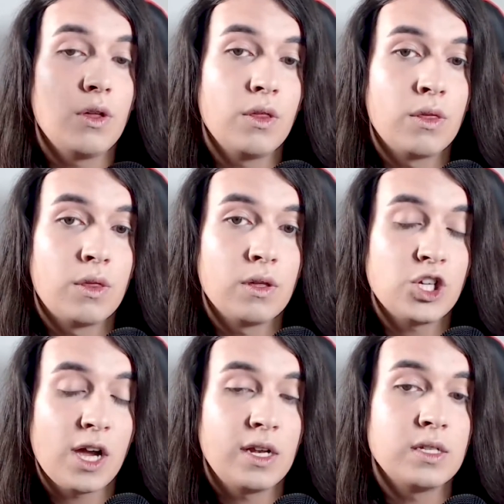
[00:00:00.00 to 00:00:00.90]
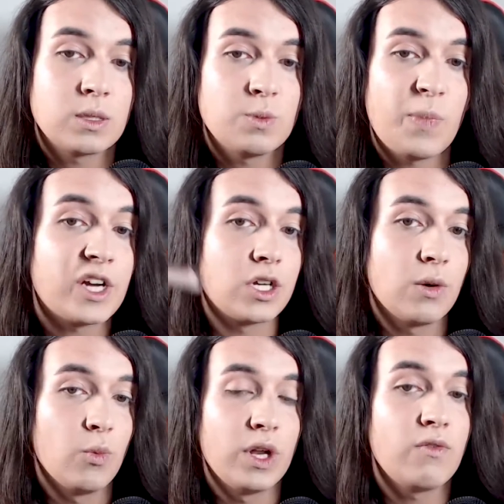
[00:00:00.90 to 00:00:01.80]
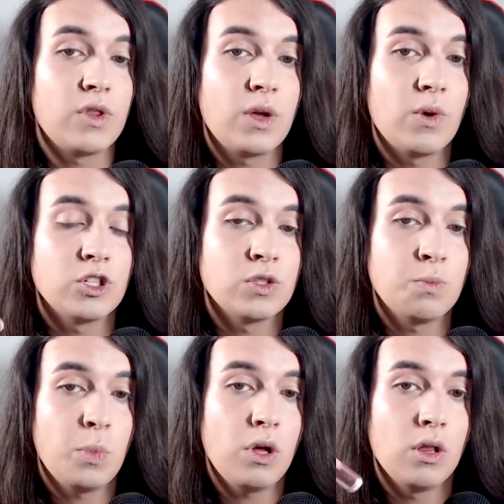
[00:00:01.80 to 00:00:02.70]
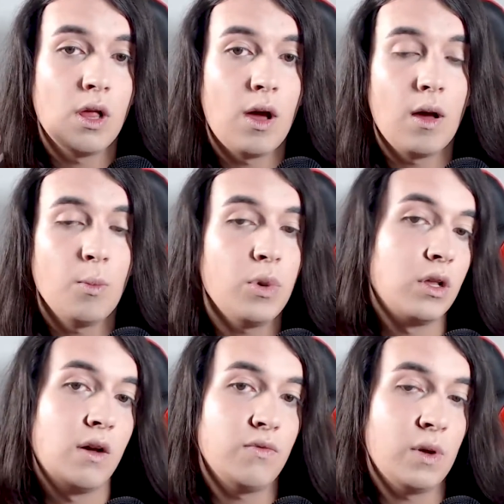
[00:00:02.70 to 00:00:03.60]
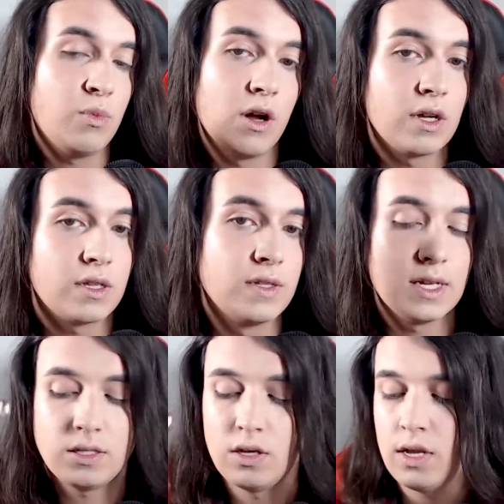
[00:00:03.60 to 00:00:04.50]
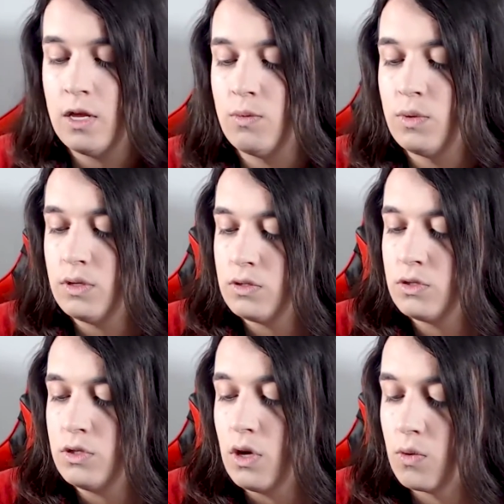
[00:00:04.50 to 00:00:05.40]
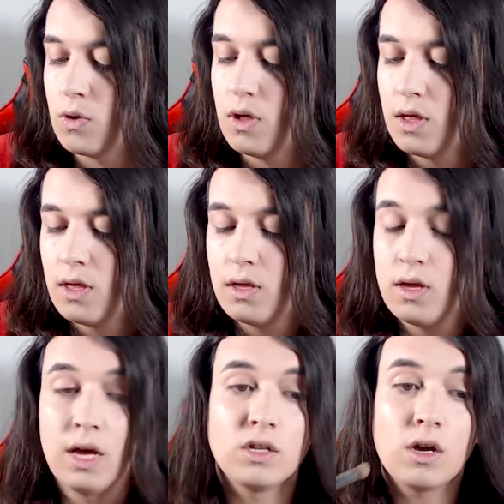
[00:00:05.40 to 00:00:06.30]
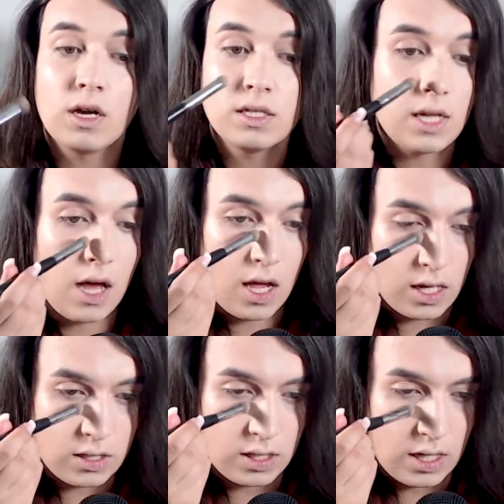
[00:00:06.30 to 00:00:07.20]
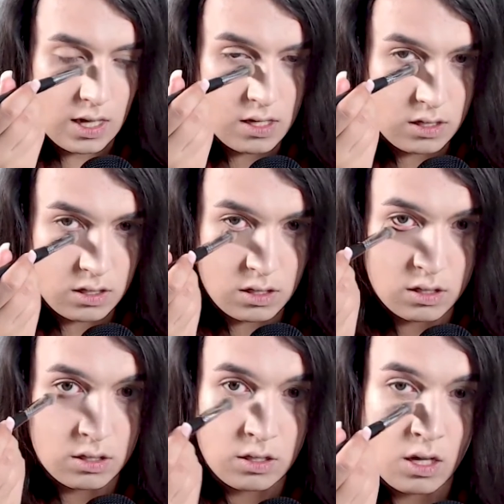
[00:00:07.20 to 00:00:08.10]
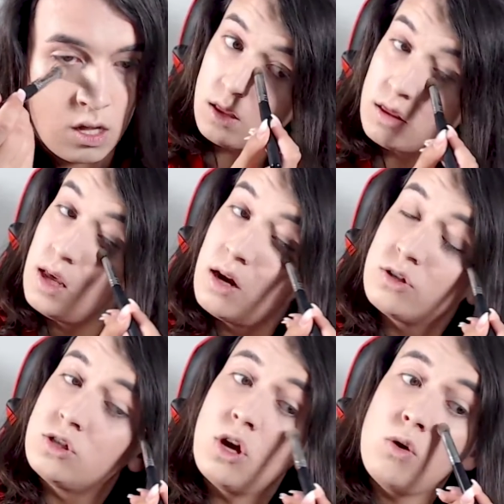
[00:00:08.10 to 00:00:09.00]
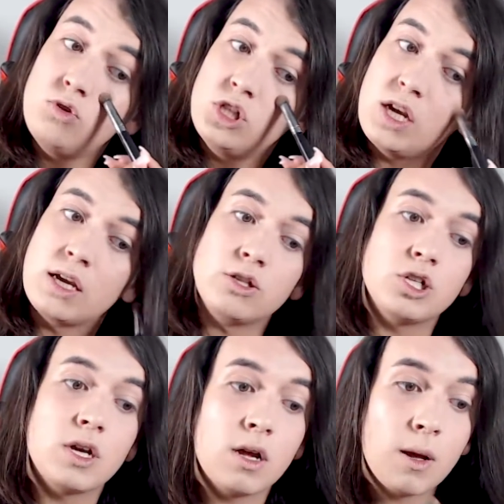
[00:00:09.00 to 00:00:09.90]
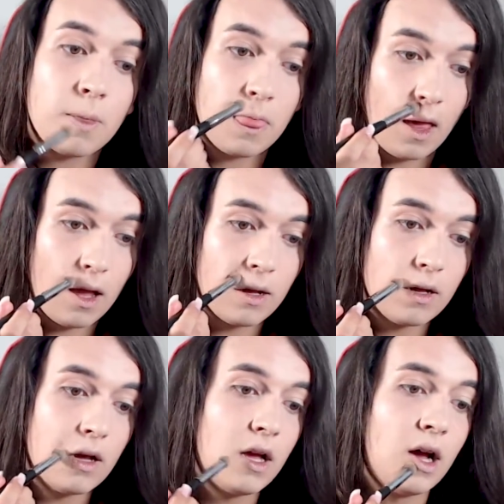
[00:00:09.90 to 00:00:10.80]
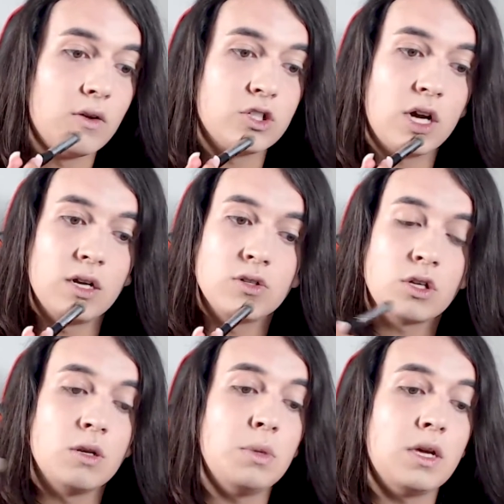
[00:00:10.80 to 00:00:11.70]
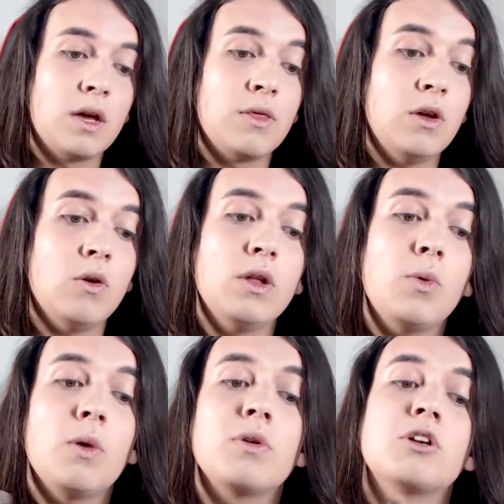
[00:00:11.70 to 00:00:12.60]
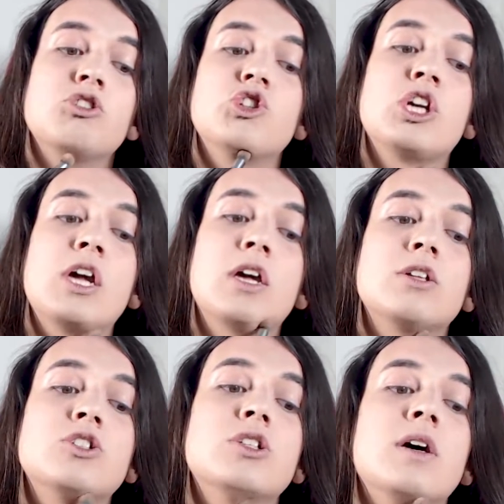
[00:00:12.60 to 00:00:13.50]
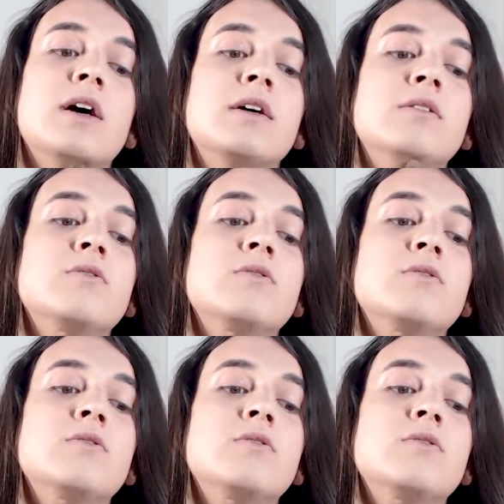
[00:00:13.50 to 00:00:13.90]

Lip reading: the Chinese inspection can, whenever they want, just pull off a product and test on animals. So as long as that exists, there's no changing how China's going to be. And the only way we can change that